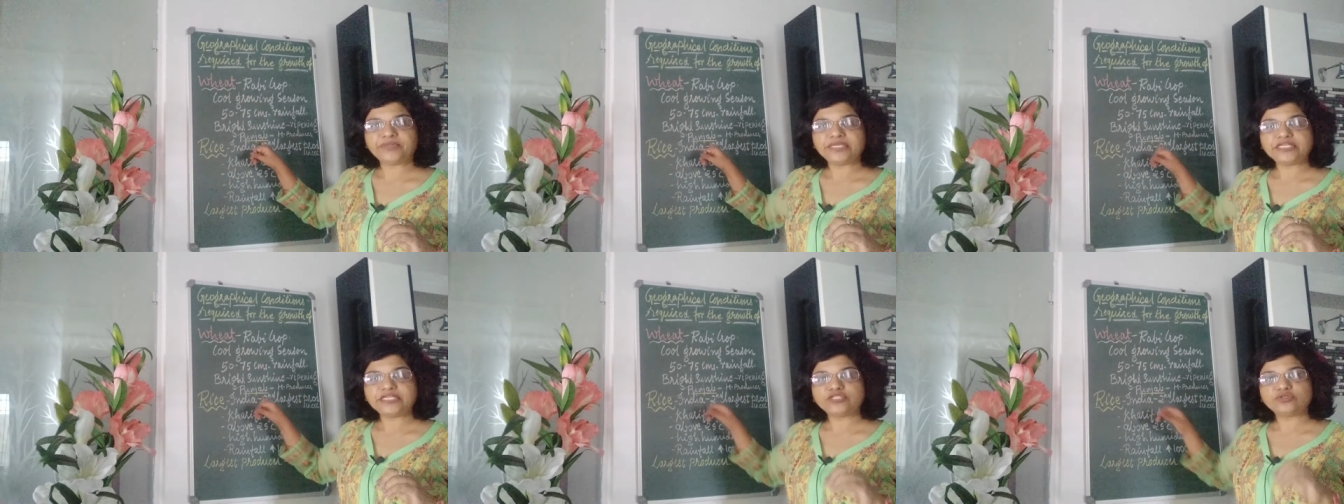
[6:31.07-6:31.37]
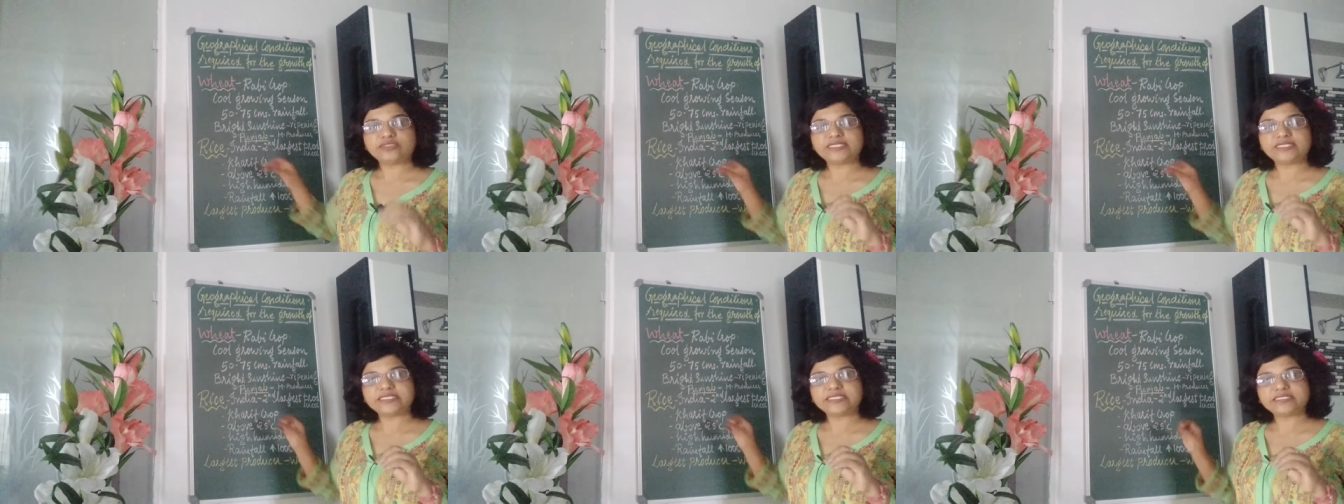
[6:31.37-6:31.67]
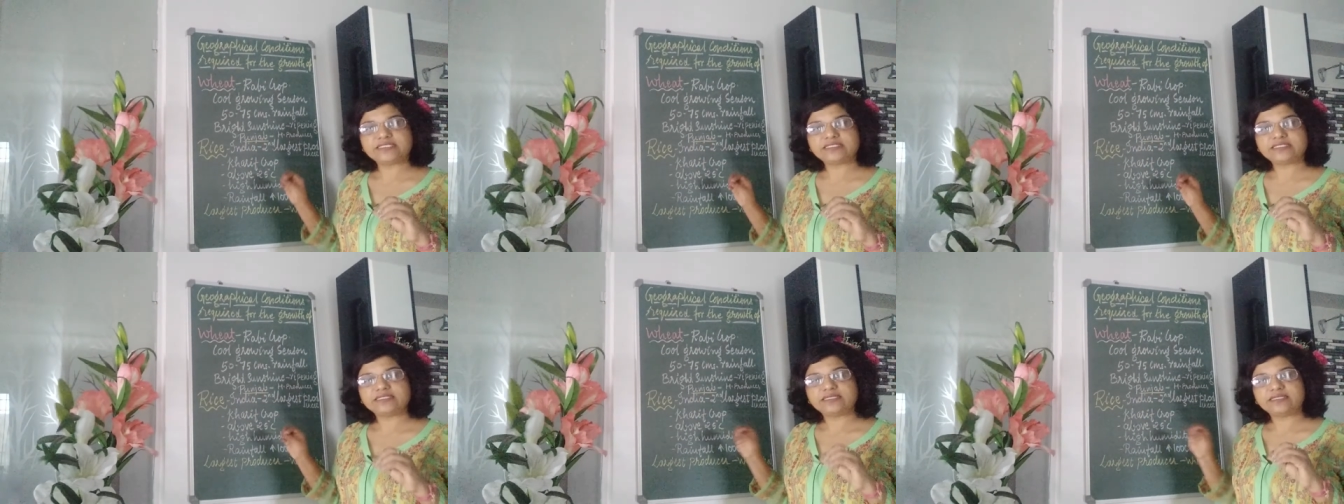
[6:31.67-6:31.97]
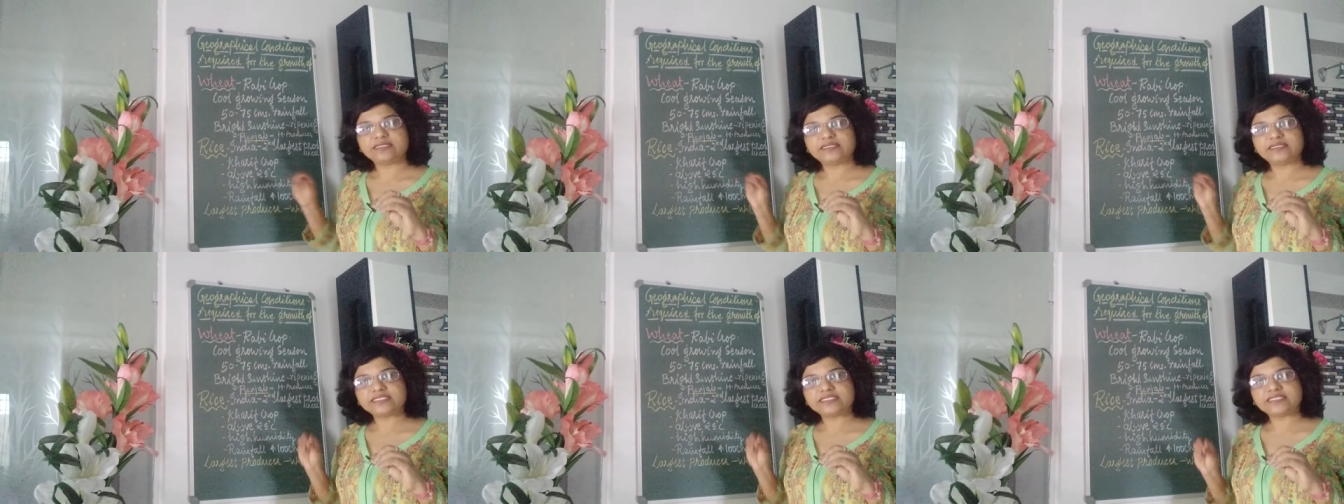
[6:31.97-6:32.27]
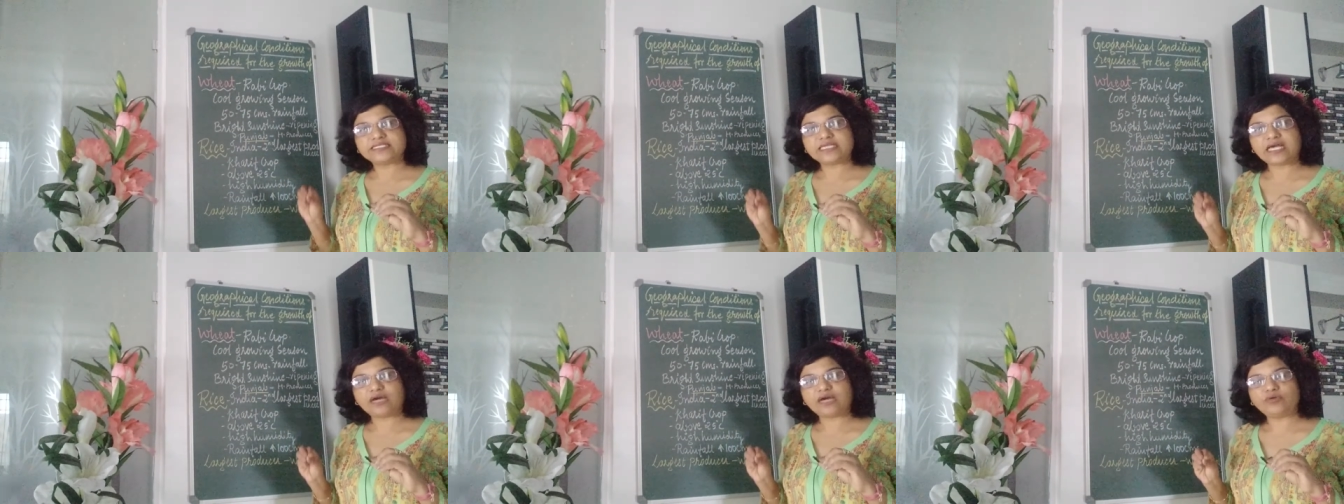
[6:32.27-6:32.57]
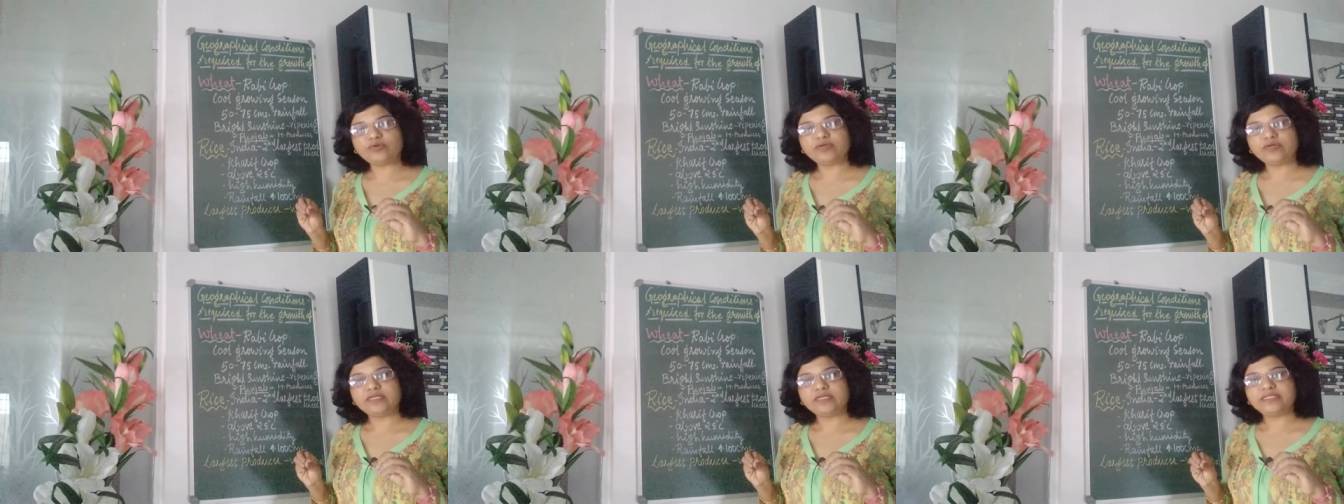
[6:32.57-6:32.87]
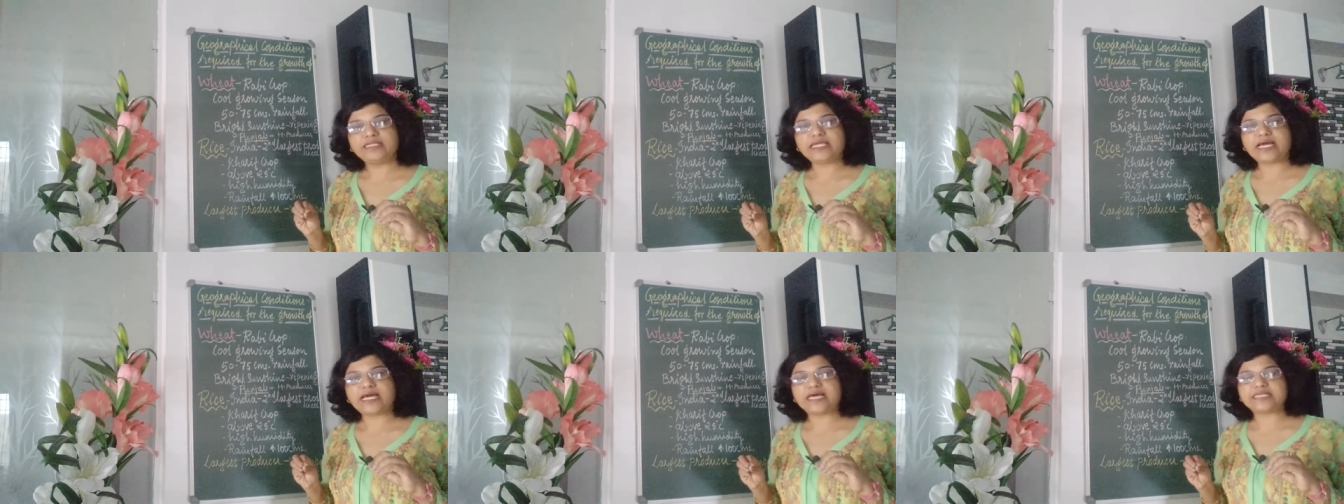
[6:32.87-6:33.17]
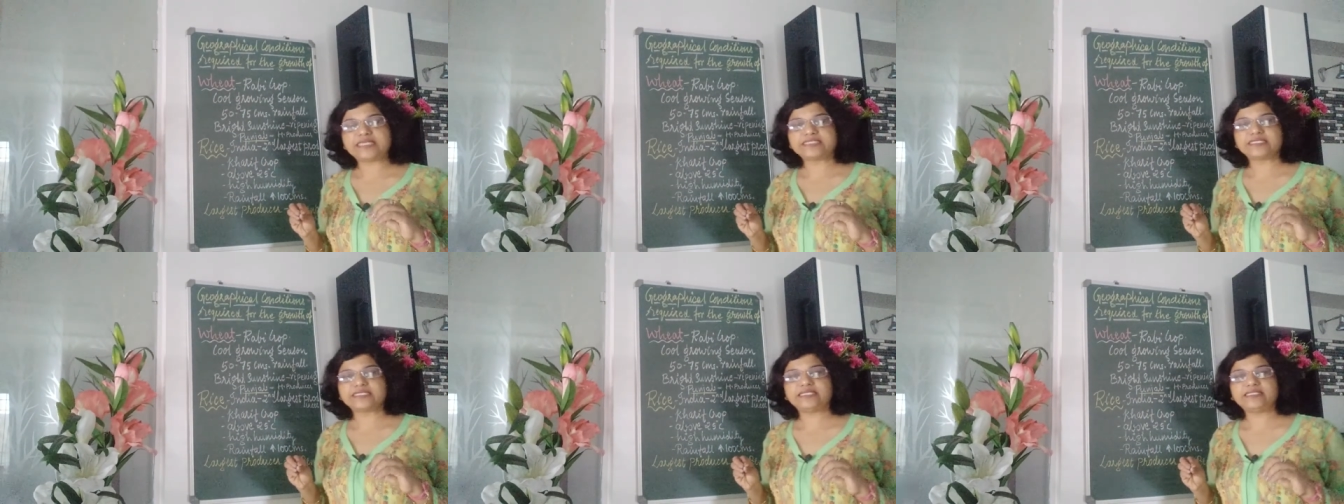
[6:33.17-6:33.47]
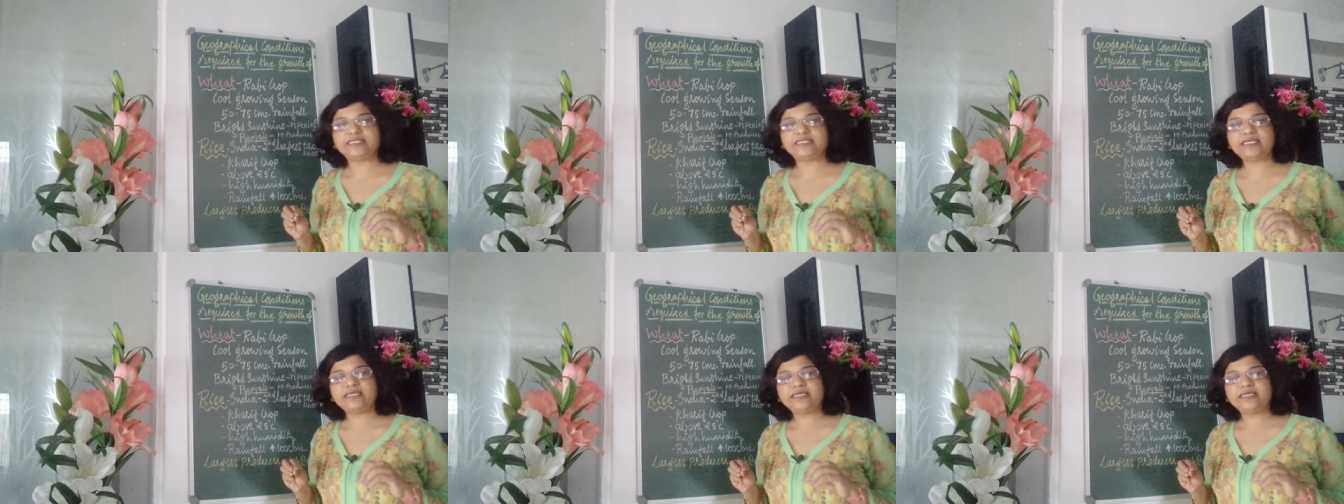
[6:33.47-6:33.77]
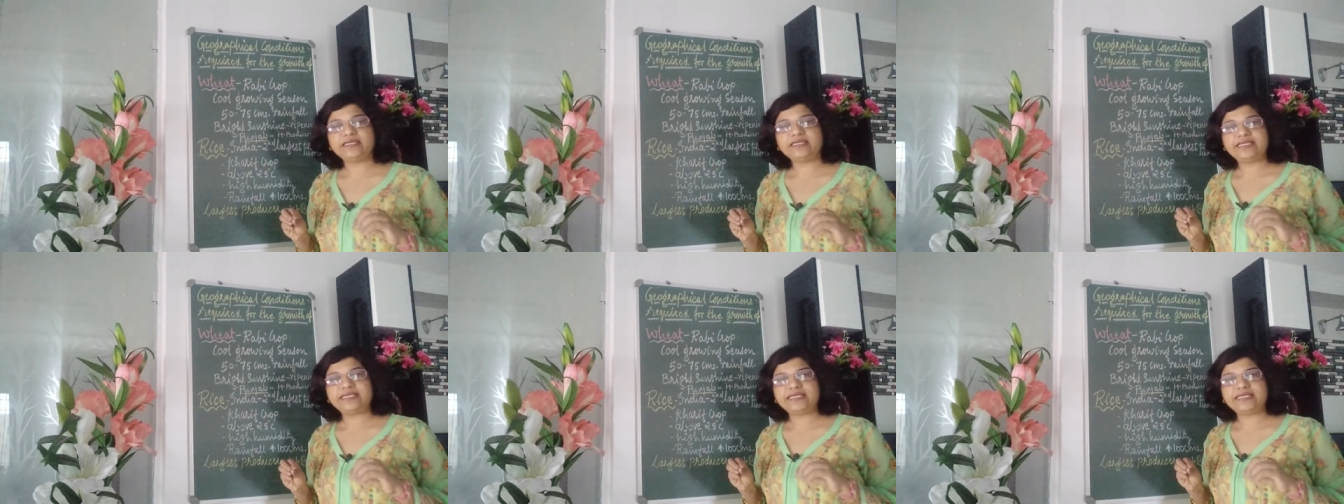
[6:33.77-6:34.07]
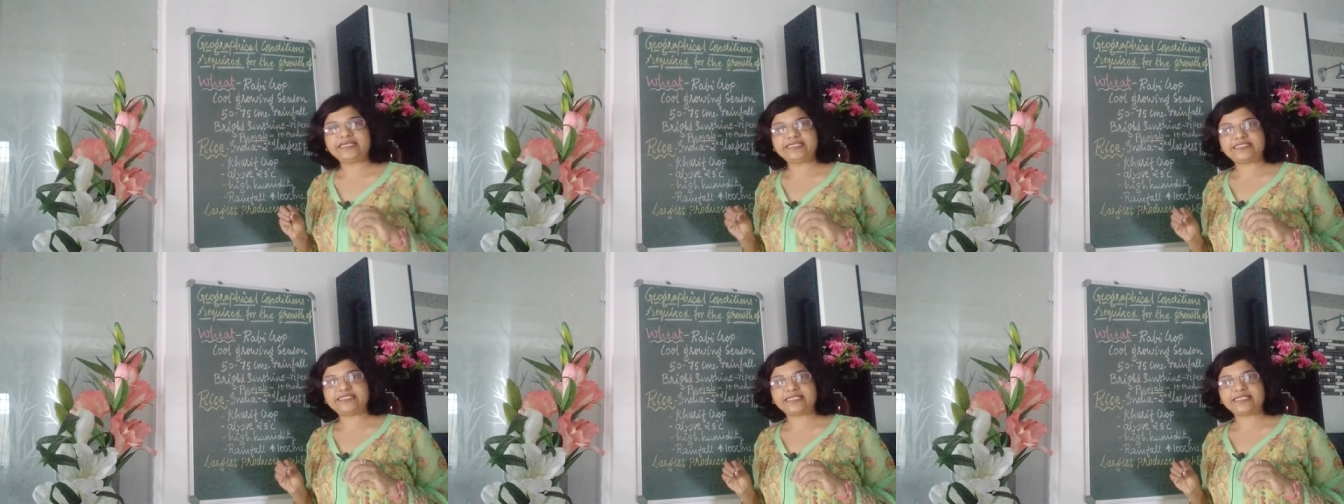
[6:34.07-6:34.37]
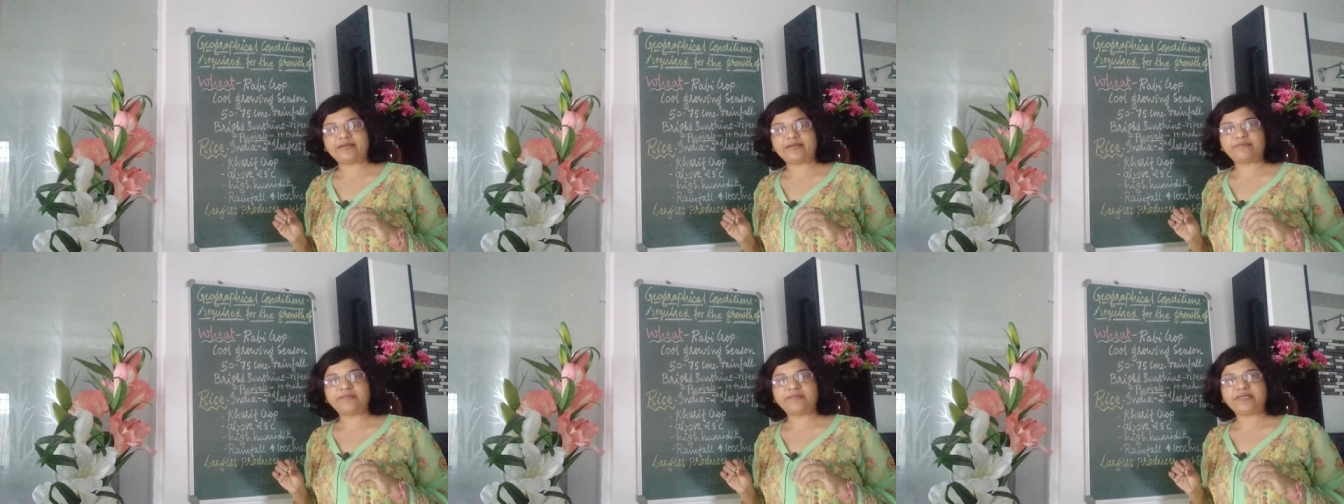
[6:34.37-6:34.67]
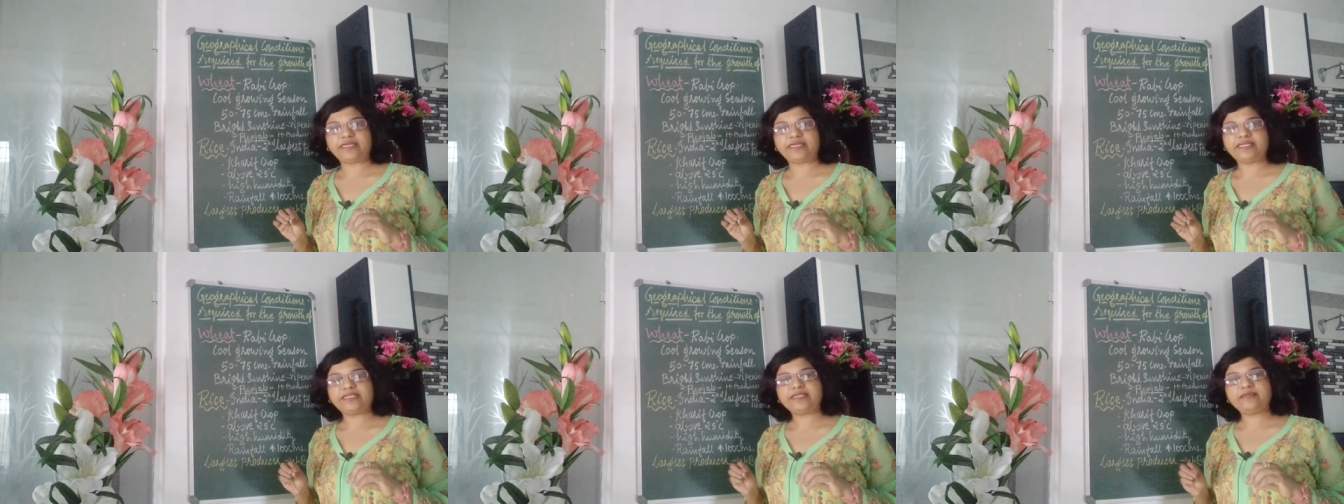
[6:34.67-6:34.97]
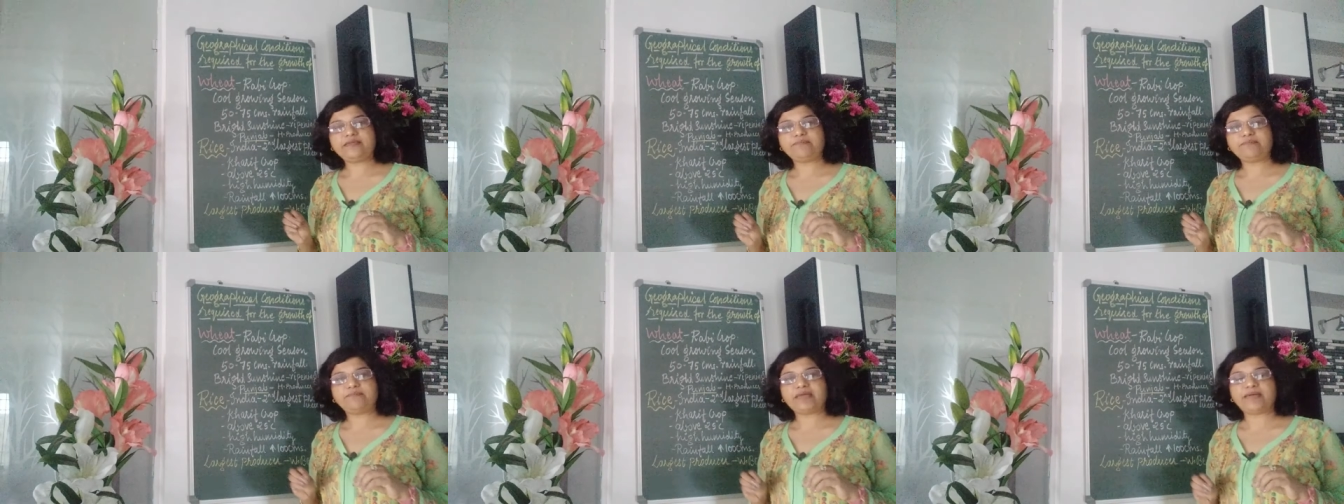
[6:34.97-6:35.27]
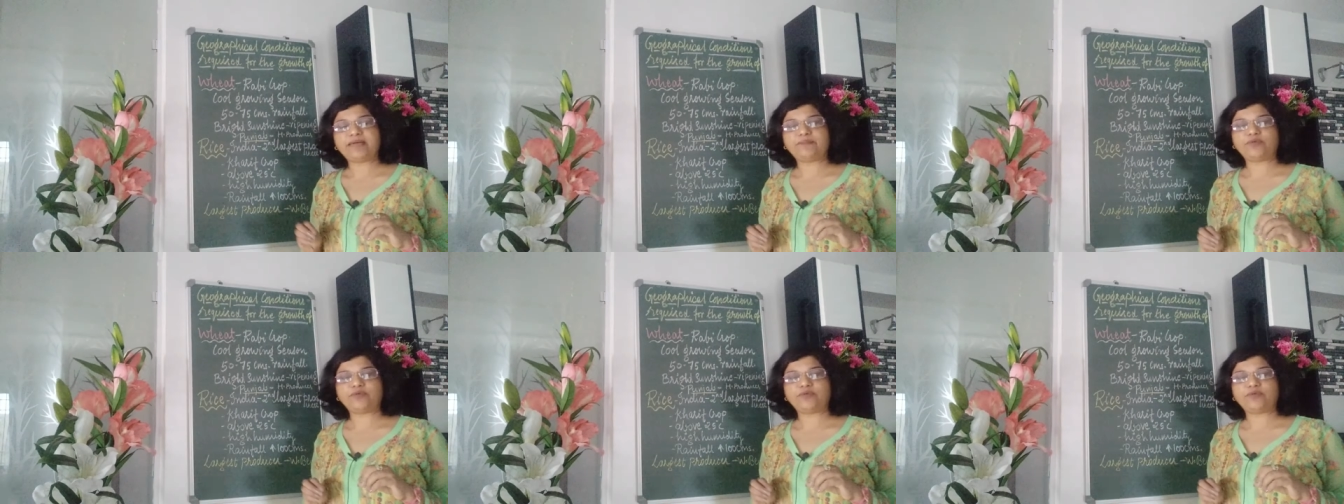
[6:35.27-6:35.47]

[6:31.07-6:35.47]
So, this is how they ask in the exam, in the map